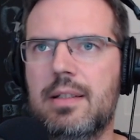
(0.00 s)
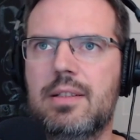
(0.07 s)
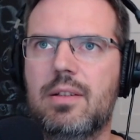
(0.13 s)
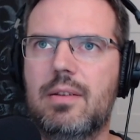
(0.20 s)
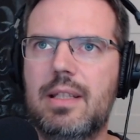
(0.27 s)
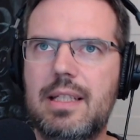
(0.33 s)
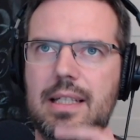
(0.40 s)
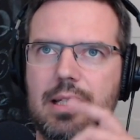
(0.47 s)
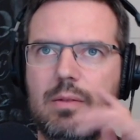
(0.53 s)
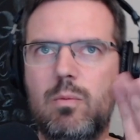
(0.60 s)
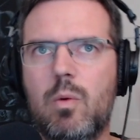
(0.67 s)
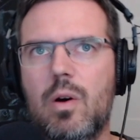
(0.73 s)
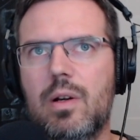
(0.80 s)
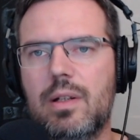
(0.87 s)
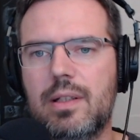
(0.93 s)
So this is
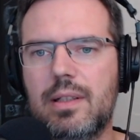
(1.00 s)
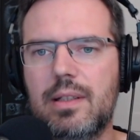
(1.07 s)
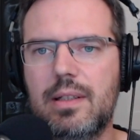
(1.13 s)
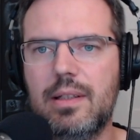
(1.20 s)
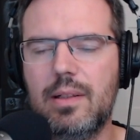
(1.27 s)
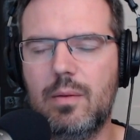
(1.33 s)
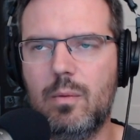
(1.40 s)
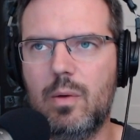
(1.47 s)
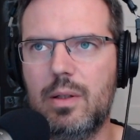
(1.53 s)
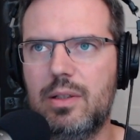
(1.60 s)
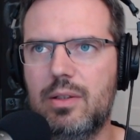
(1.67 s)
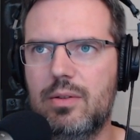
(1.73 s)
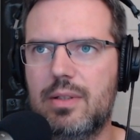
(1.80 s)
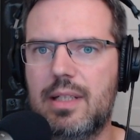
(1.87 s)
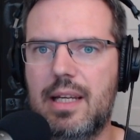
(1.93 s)
one one
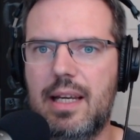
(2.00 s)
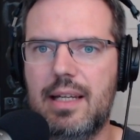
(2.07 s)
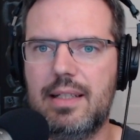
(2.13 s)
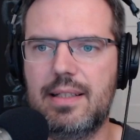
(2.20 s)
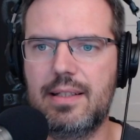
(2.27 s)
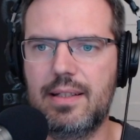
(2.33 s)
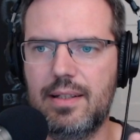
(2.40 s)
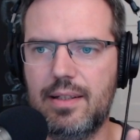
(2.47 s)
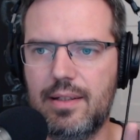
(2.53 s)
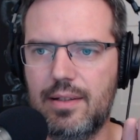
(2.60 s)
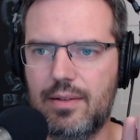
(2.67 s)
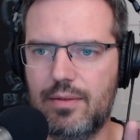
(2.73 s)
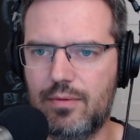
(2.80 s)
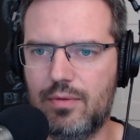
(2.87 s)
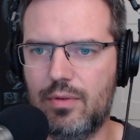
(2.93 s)
use case
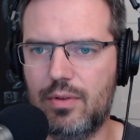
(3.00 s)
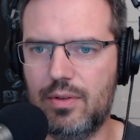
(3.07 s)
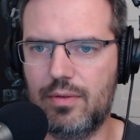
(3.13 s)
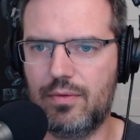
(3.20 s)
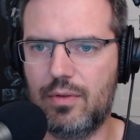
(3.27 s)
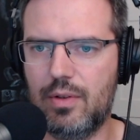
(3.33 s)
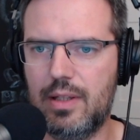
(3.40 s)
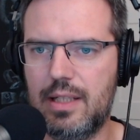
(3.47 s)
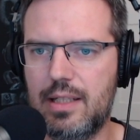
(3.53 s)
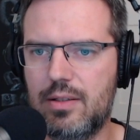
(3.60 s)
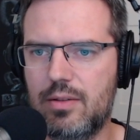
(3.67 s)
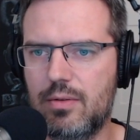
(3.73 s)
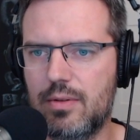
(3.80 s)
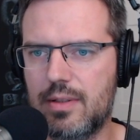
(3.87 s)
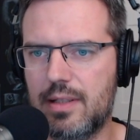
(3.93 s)
for for these
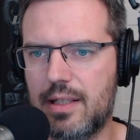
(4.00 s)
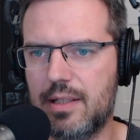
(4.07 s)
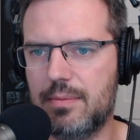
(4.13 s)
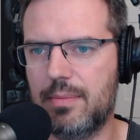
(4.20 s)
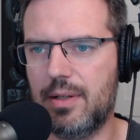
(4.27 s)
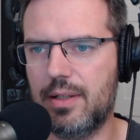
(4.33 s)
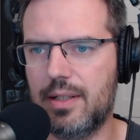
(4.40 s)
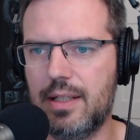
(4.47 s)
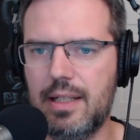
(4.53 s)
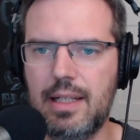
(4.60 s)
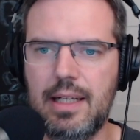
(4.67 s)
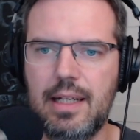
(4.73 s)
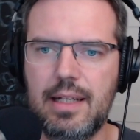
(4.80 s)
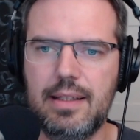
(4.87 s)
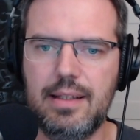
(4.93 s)
tools like Spark.
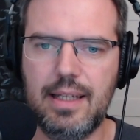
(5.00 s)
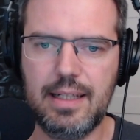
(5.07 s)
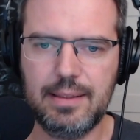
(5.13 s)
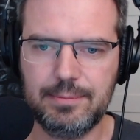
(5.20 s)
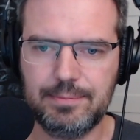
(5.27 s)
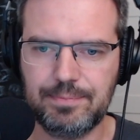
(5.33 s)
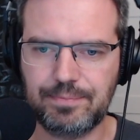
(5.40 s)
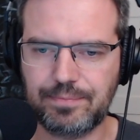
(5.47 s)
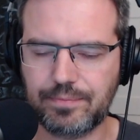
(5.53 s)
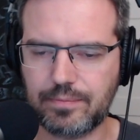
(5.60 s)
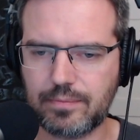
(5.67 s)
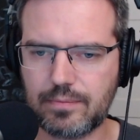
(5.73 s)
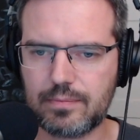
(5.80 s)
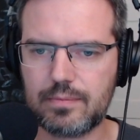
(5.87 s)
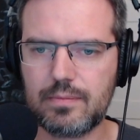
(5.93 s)
Then
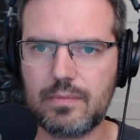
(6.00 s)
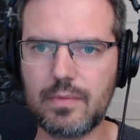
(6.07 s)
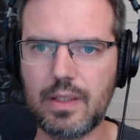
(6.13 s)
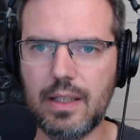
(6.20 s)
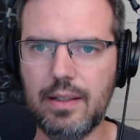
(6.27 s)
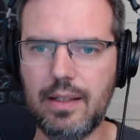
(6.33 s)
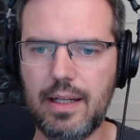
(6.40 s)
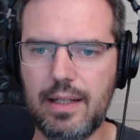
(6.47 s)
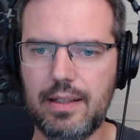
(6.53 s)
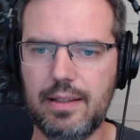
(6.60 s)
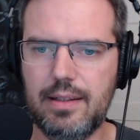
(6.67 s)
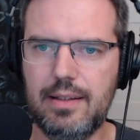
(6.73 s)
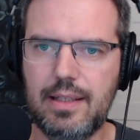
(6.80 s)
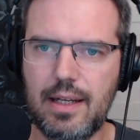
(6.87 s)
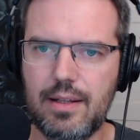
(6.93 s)
uh,
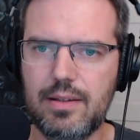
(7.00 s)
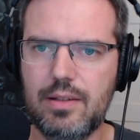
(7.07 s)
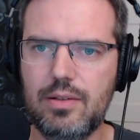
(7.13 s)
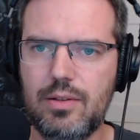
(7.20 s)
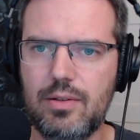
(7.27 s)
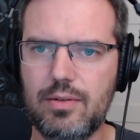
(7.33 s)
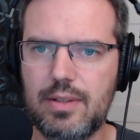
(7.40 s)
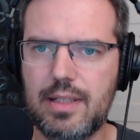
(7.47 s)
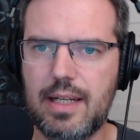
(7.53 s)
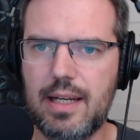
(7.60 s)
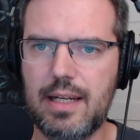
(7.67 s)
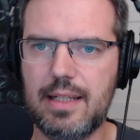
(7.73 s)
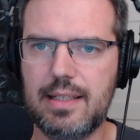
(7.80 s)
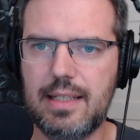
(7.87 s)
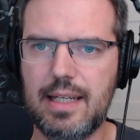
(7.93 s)
the other use
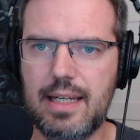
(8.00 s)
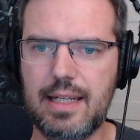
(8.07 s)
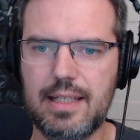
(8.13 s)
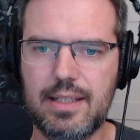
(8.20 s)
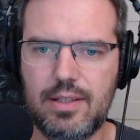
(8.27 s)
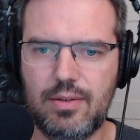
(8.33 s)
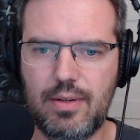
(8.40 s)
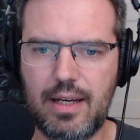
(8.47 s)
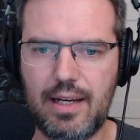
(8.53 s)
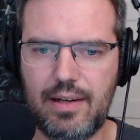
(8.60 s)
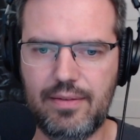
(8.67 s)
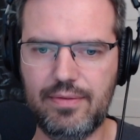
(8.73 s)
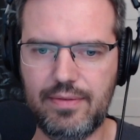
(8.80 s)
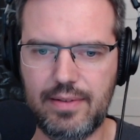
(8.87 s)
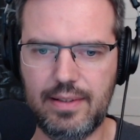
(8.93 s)
case is you
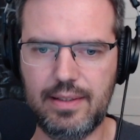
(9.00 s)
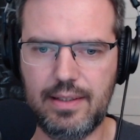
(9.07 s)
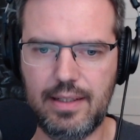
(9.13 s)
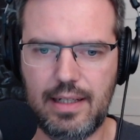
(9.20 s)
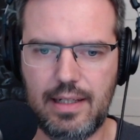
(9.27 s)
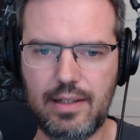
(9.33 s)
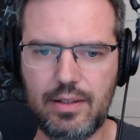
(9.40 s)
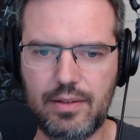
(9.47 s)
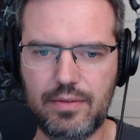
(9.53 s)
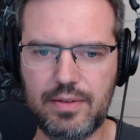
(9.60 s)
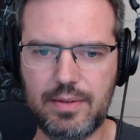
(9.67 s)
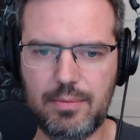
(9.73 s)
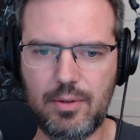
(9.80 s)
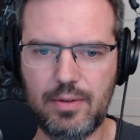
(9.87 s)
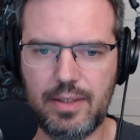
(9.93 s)
have uh, a lot of
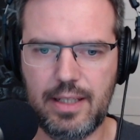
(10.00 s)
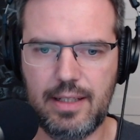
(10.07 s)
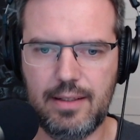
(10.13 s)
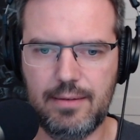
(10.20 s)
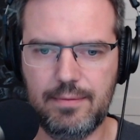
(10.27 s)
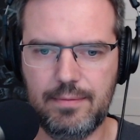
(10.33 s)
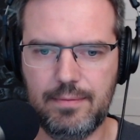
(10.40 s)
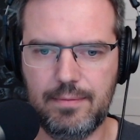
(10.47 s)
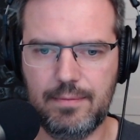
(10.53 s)
small data.